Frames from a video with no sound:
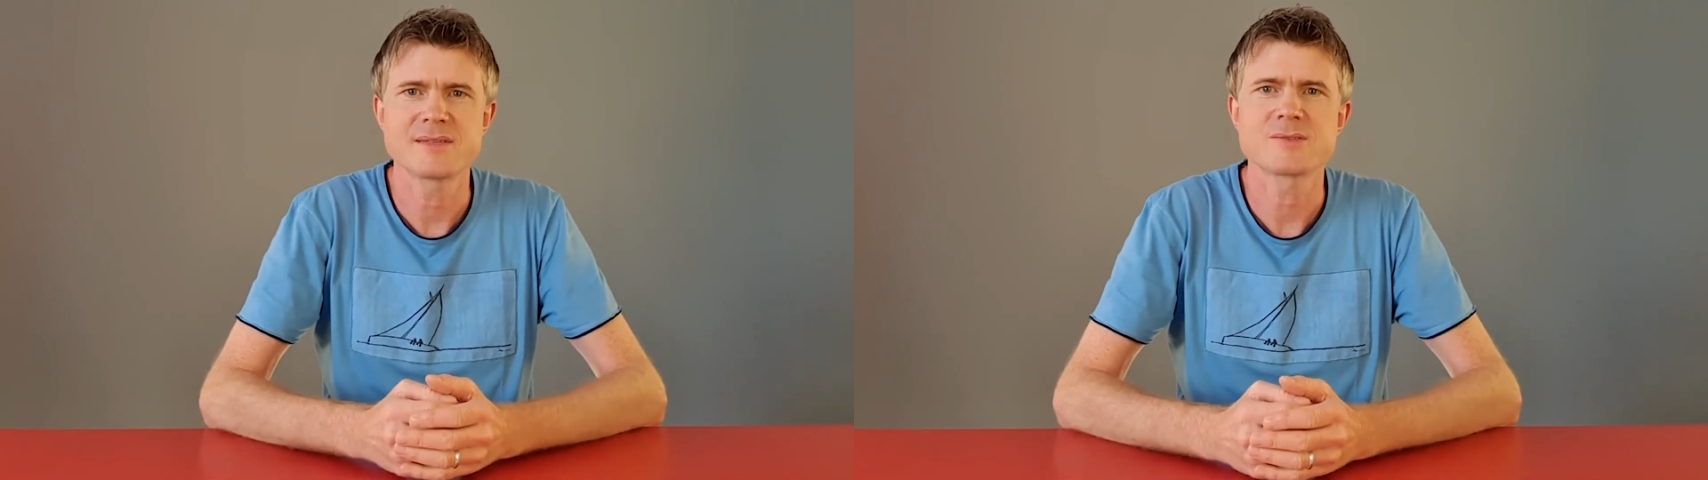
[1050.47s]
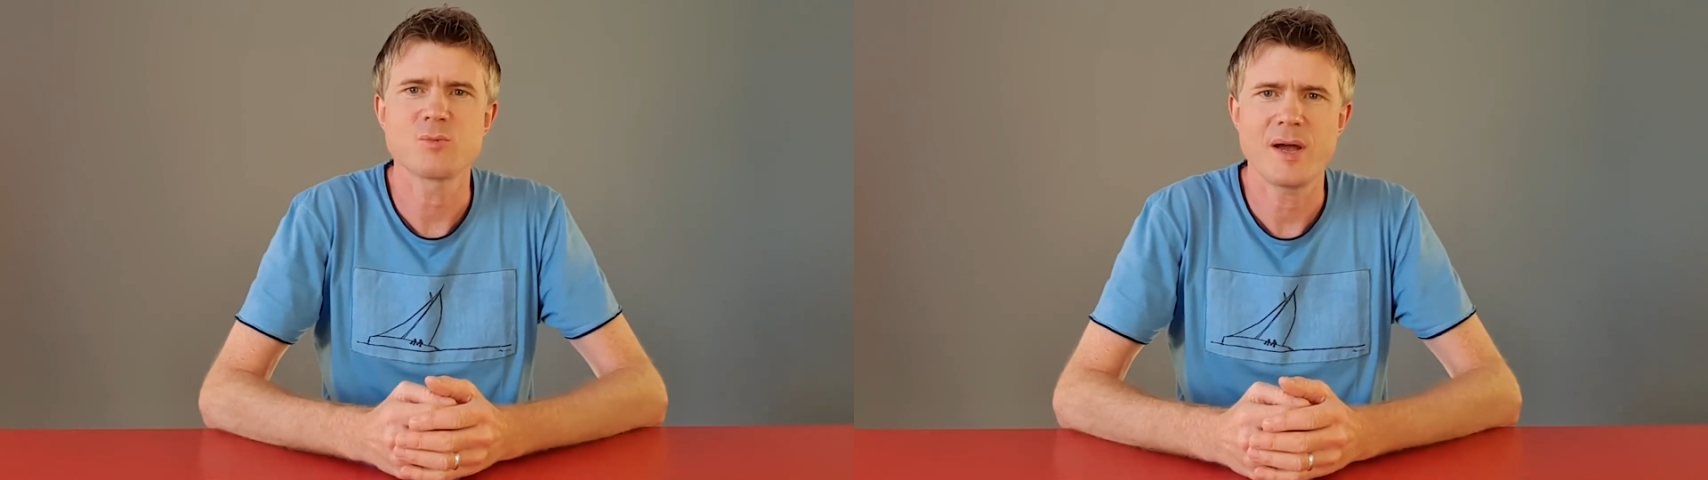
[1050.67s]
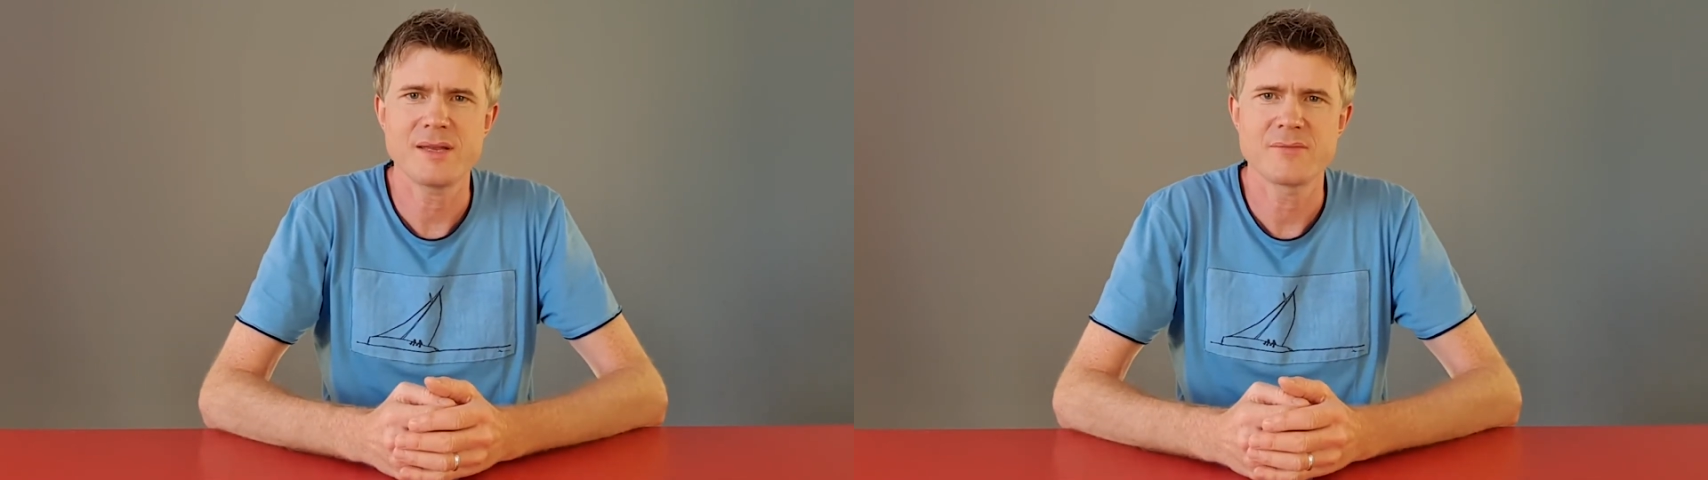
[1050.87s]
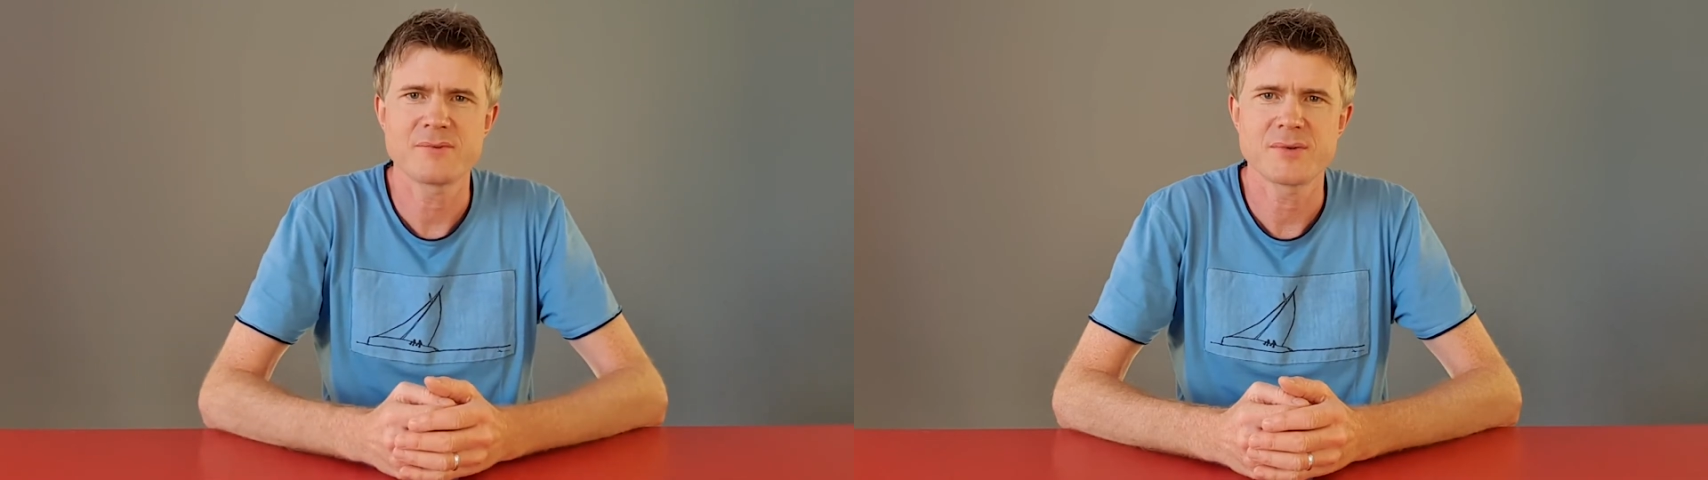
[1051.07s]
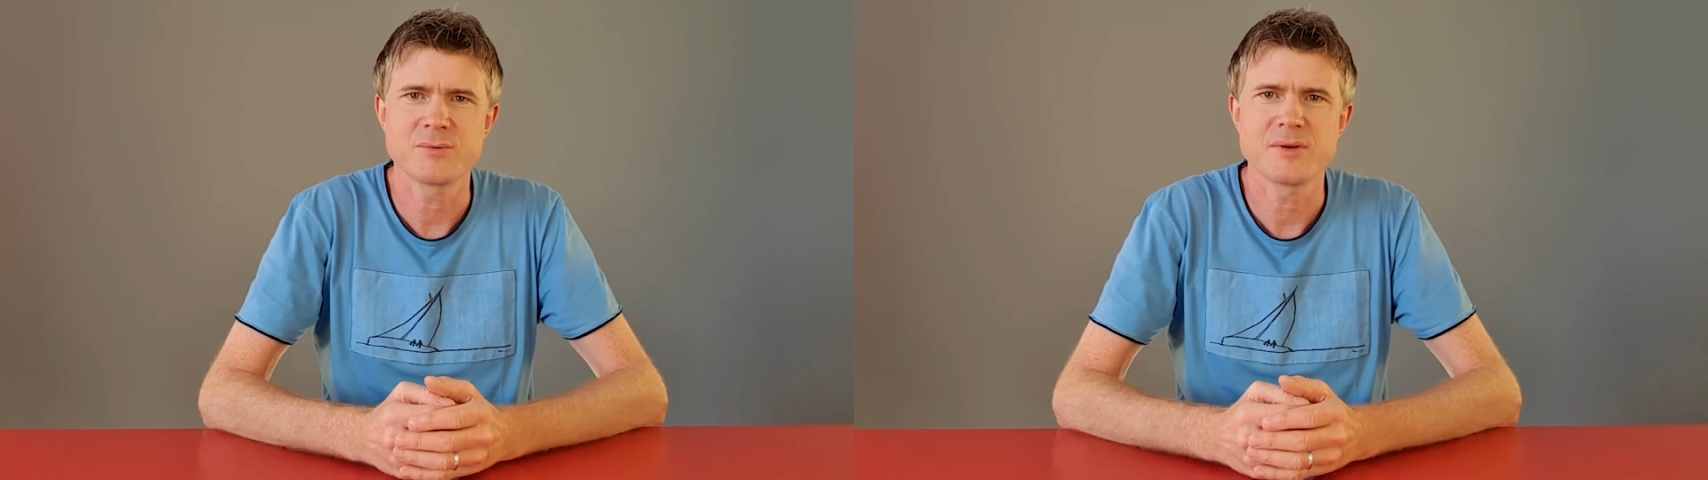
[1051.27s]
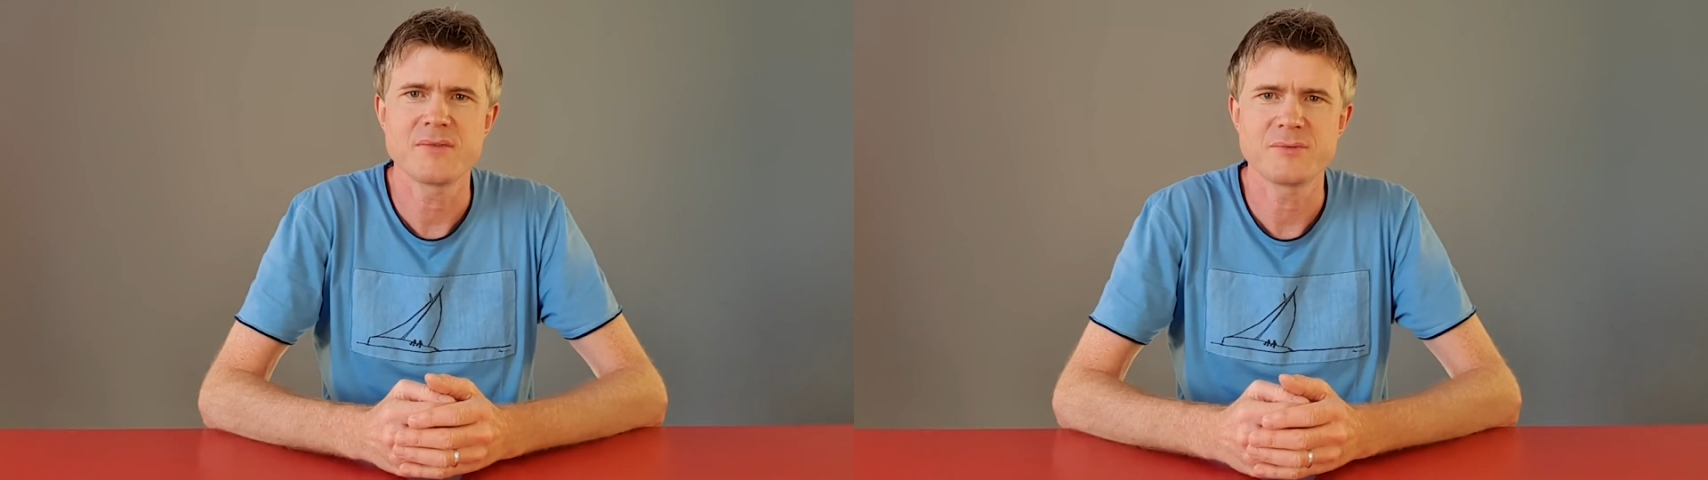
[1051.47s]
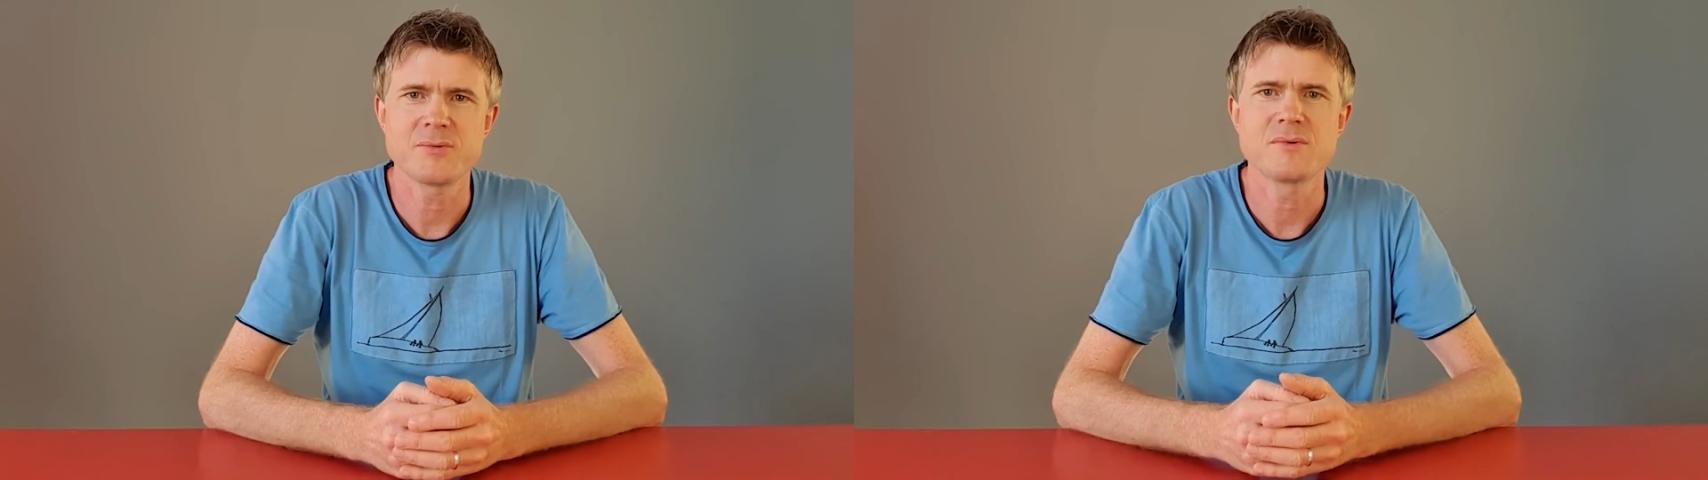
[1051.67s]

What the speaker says: is waiting for you if you,